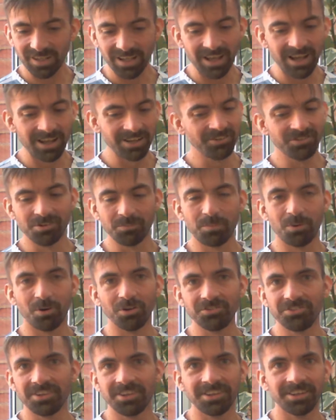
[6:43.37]
you're
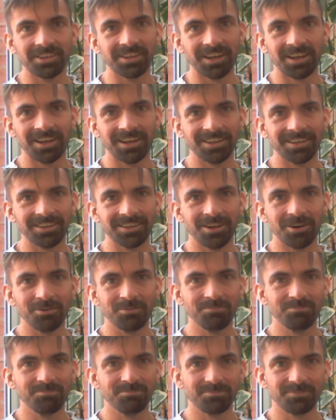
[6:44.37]
supporting
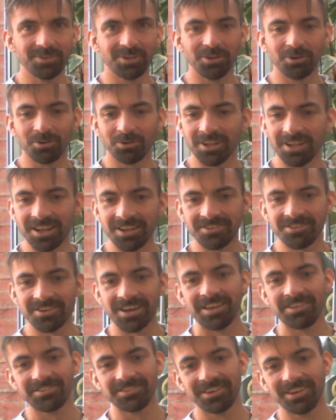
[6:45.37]
your local
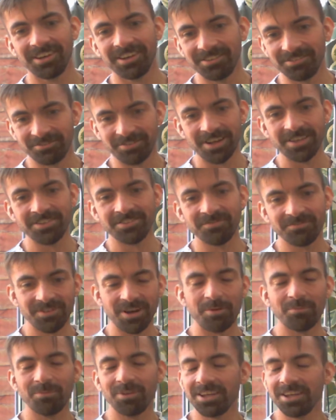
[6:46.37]
NHS and friends and
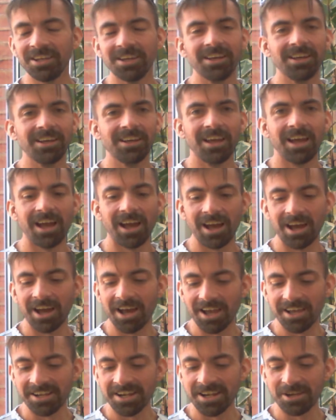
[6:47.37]
family
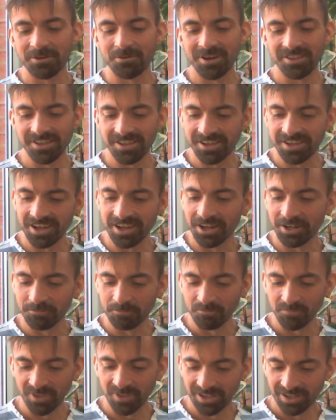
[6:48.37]
in any way that you can.
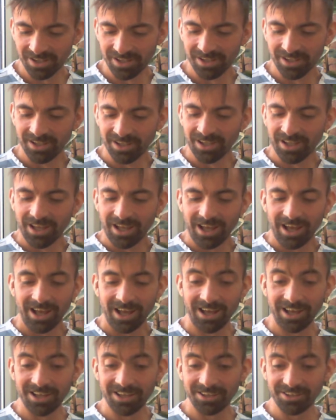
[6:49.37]

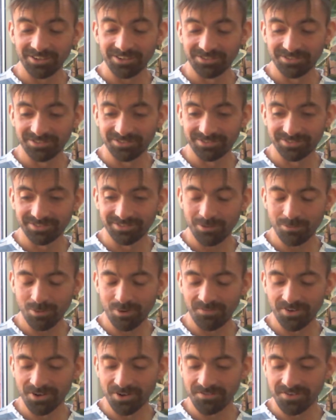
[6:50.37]
So
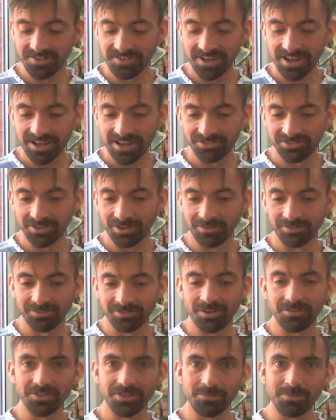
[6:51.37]
what have I covered? Yeah, so I've
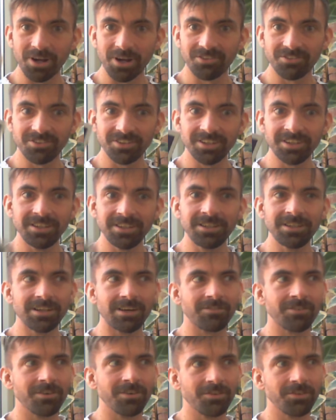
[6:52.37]
covered the magazine,
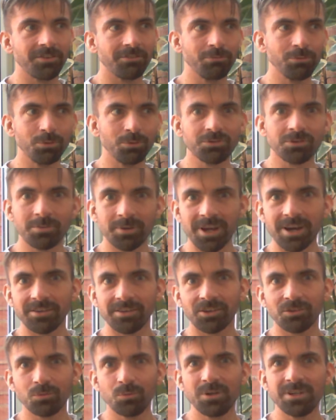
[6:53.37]
I've covered the rules coming out
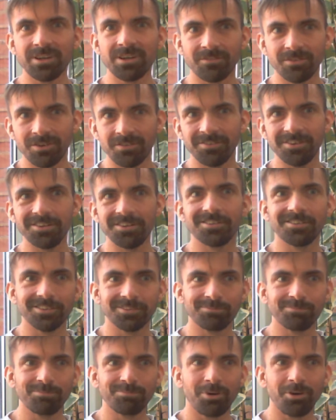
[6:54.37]
next week, I've
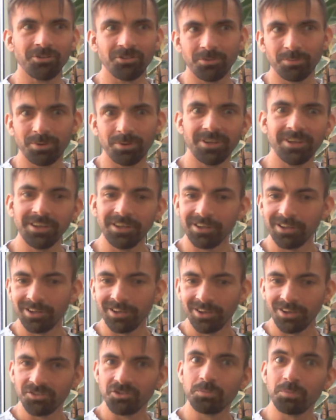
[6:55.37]
covered possibly
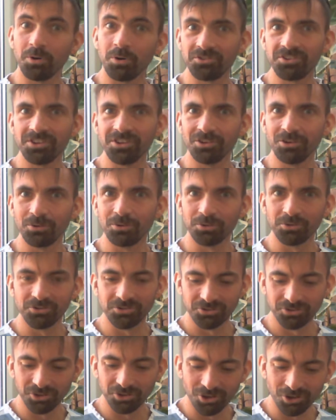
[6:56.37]
supporting a local
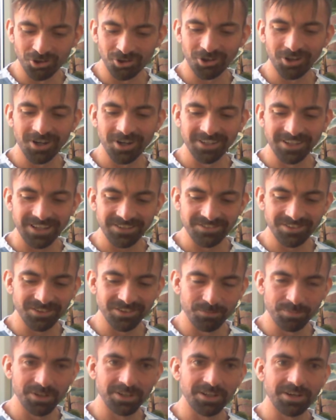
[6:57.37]
store and getting
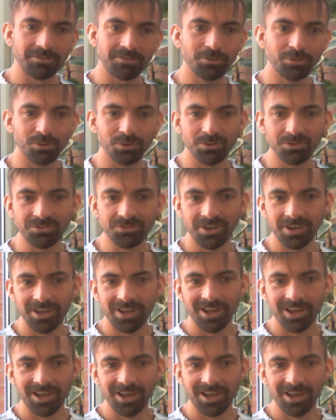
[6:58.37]
the PDF rules.